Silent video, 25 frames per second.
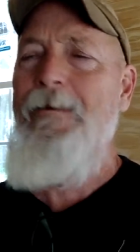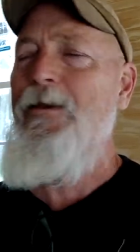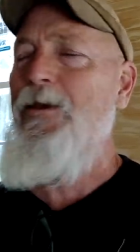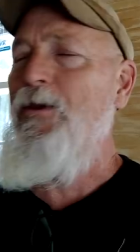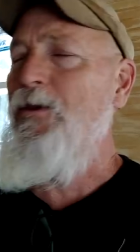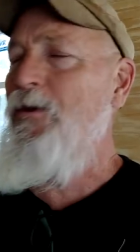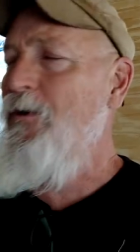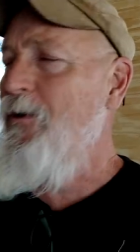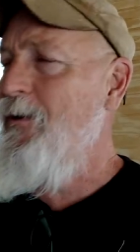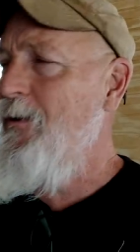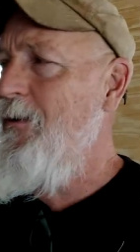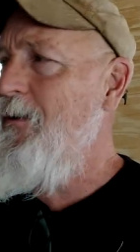
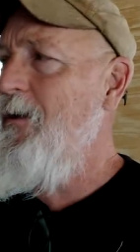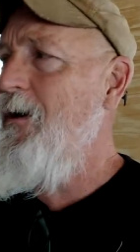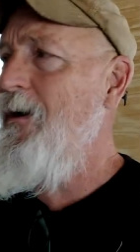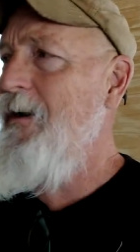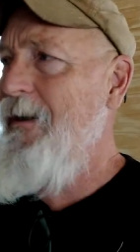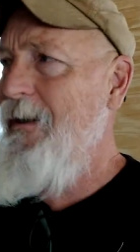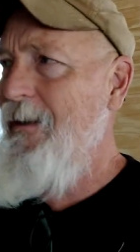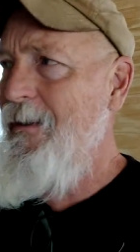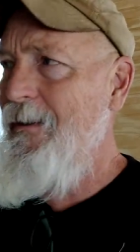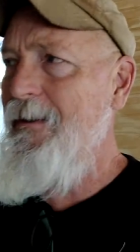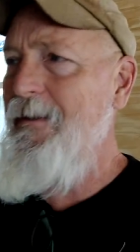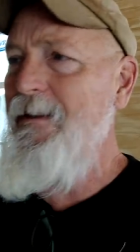You're
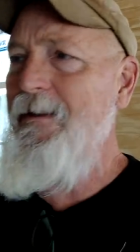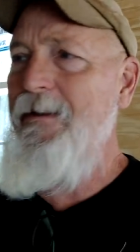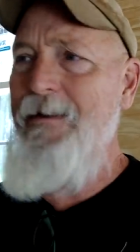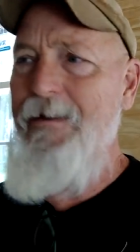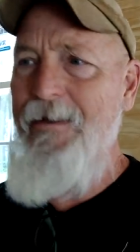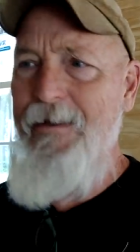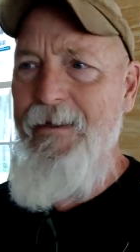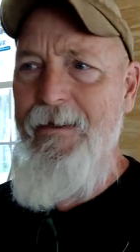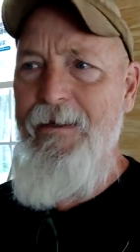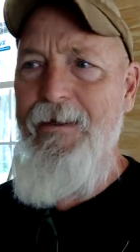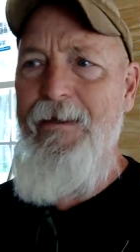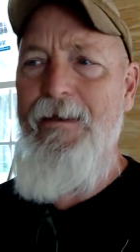gonna
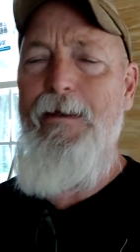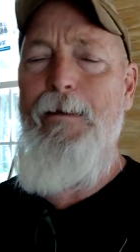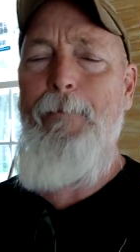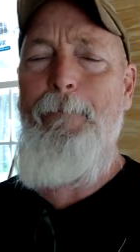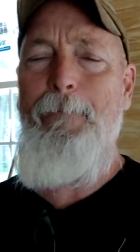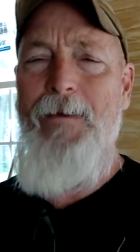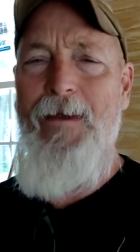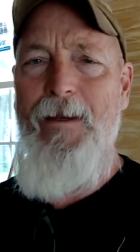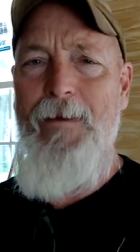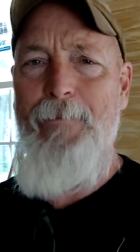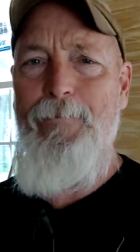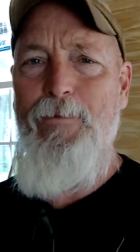need
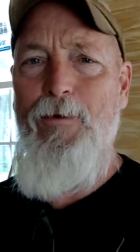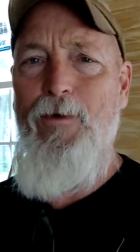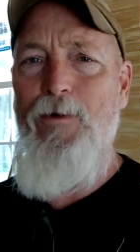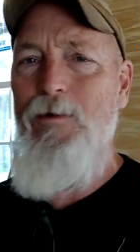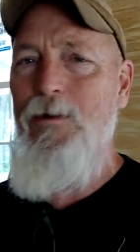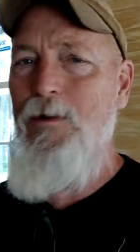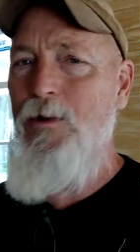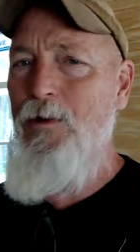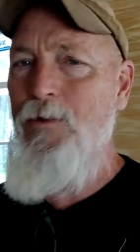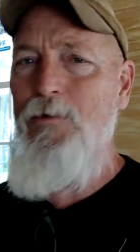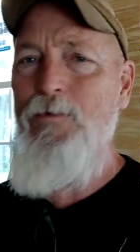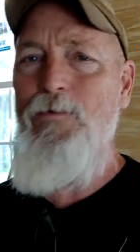people.
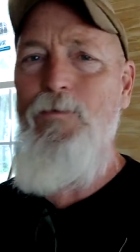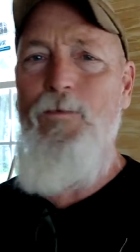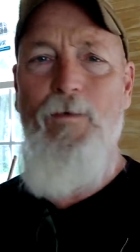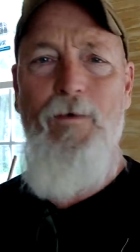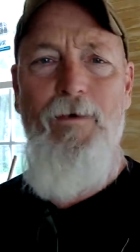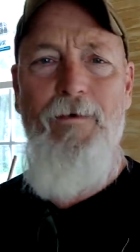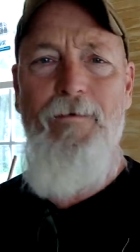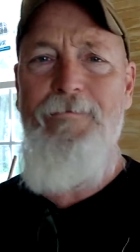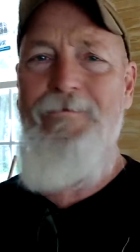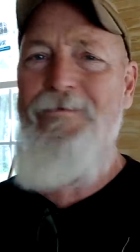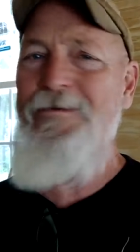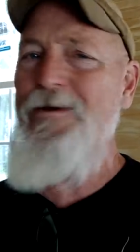Lone
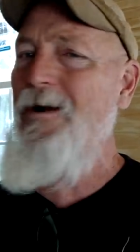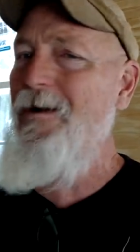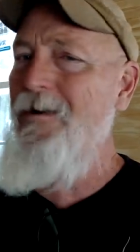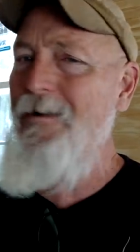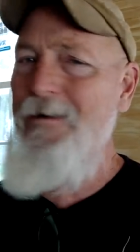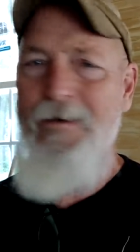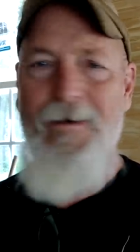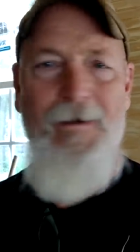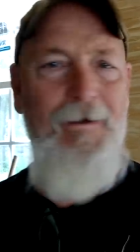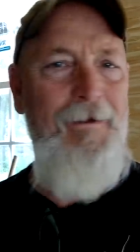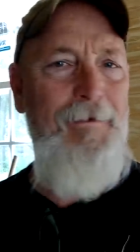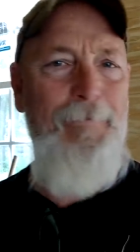wolves
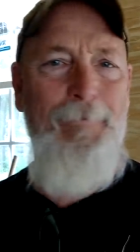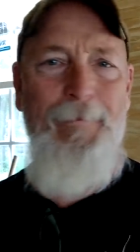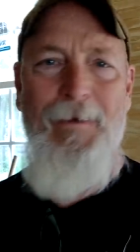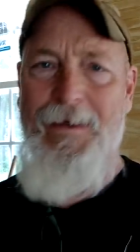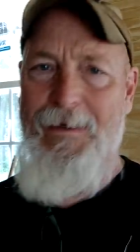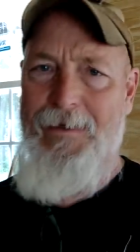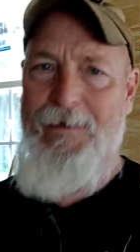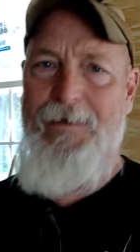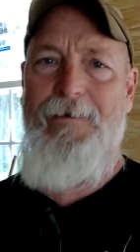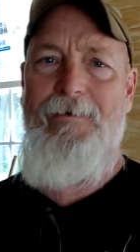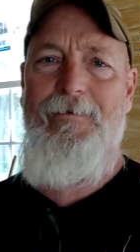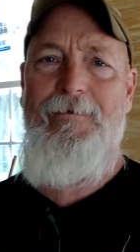aren't gonna
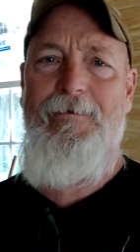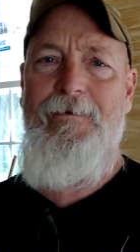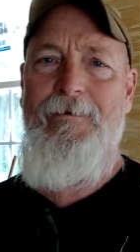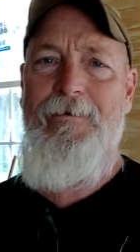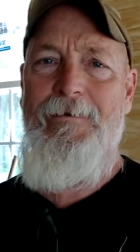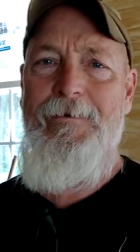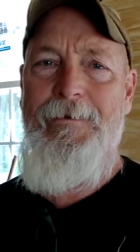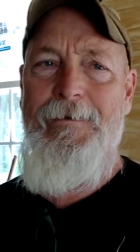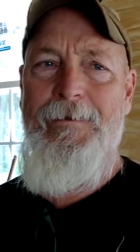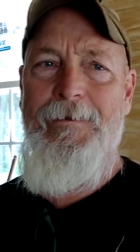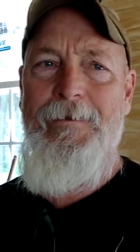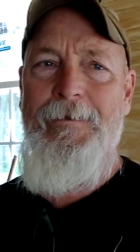make it.
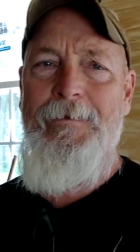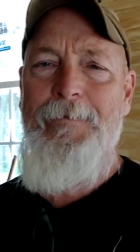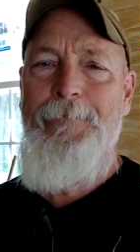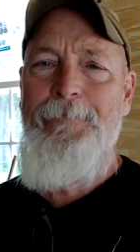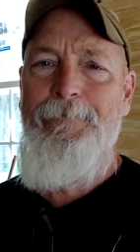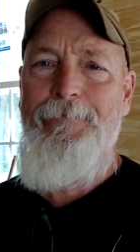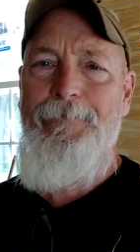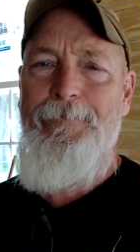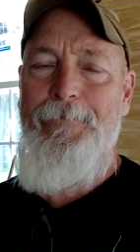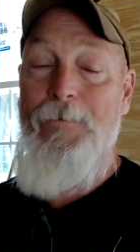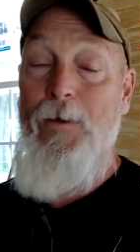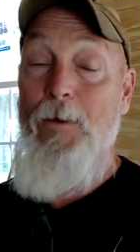
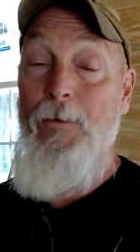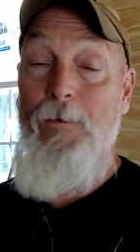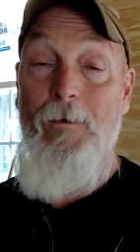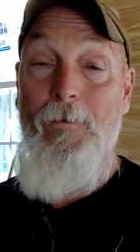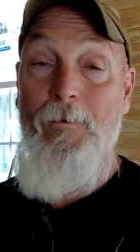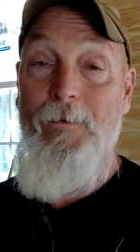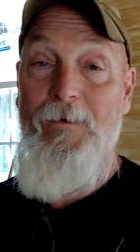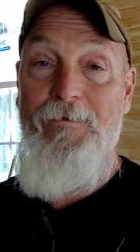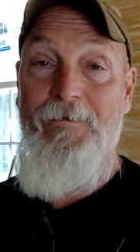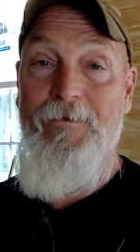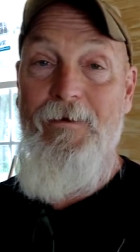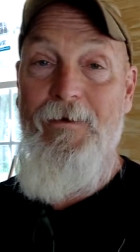Noah
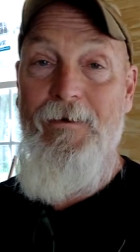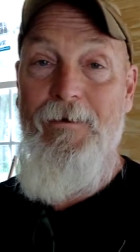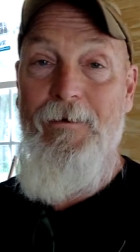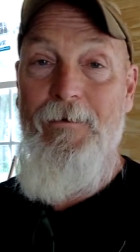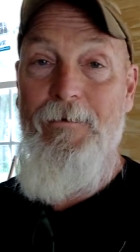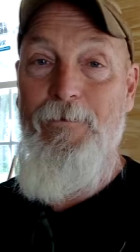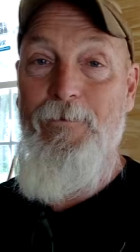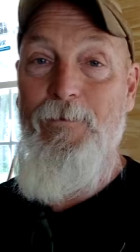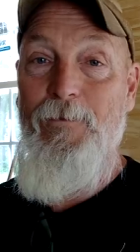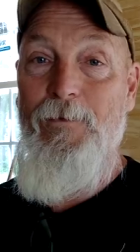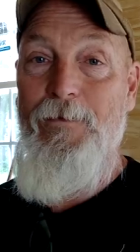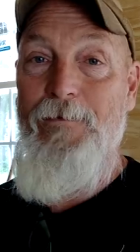wasn't a
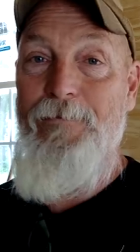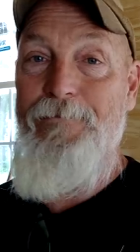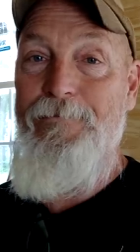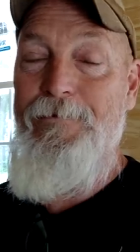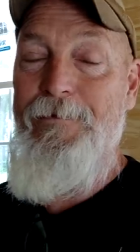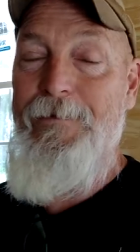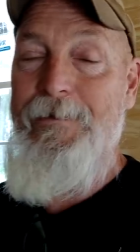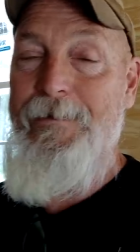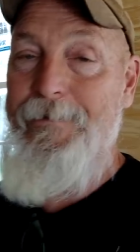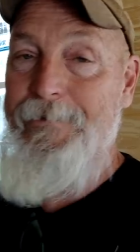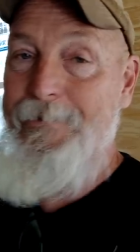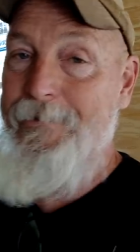lone
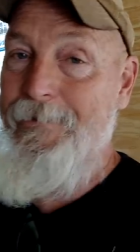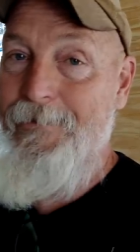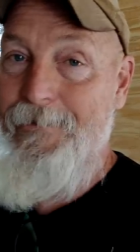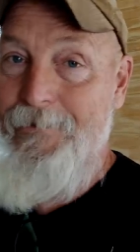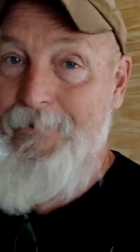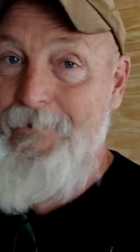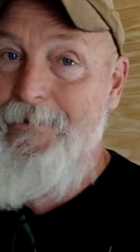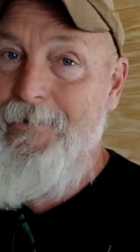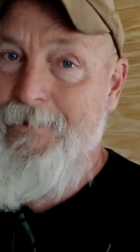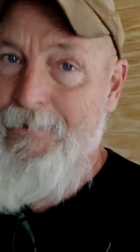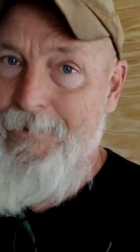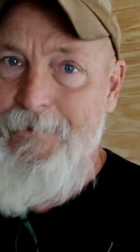wolf.
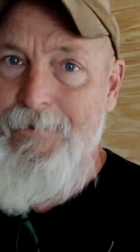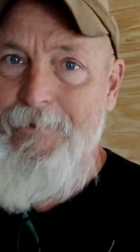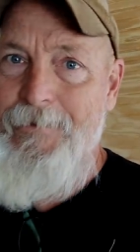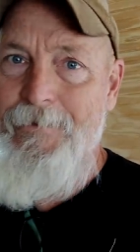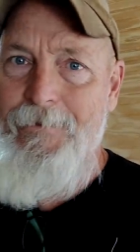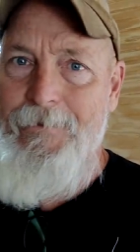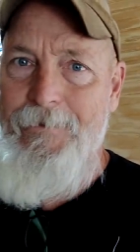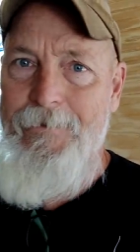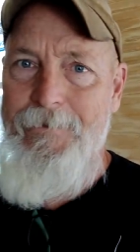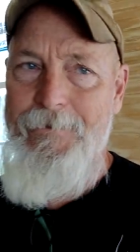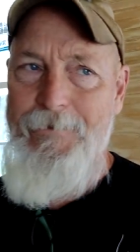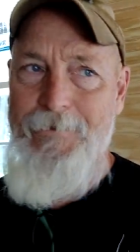
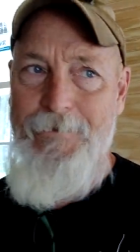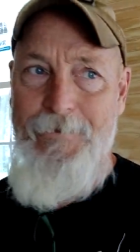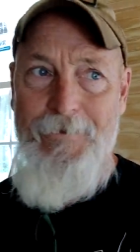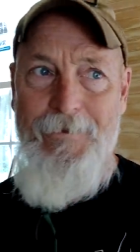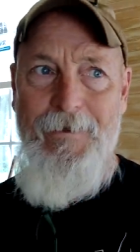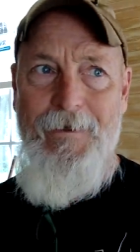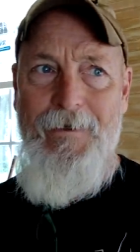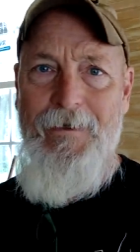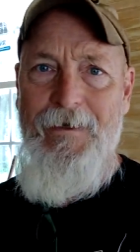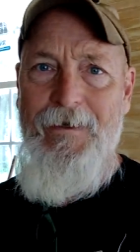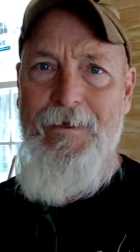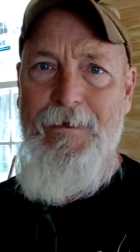You're
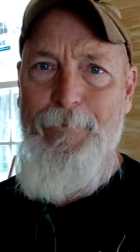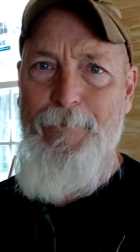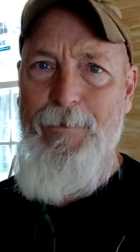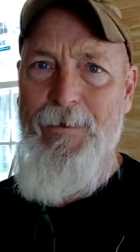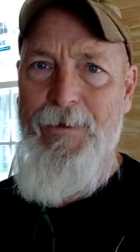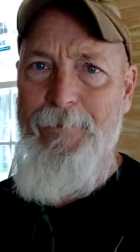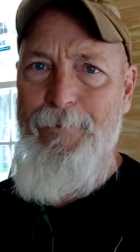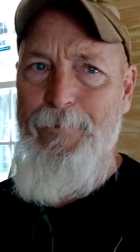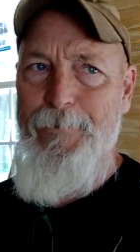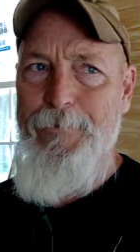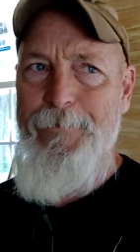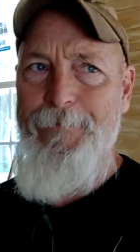going to need
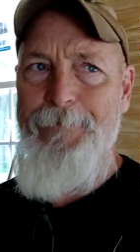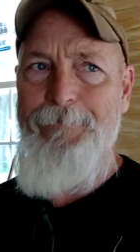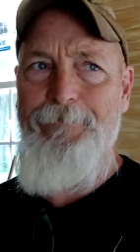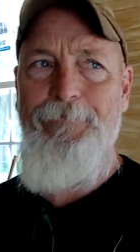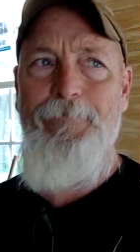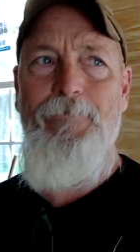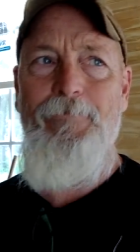people.